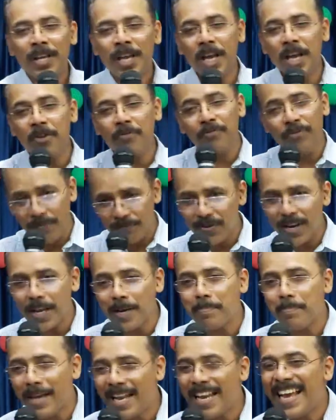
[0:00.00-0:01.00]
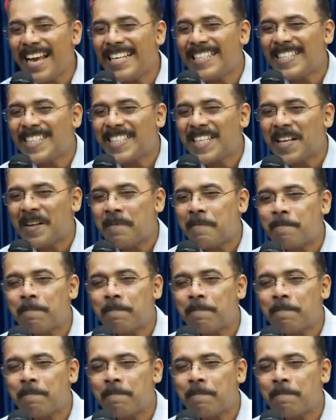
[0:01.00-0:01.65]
in 15 minutes.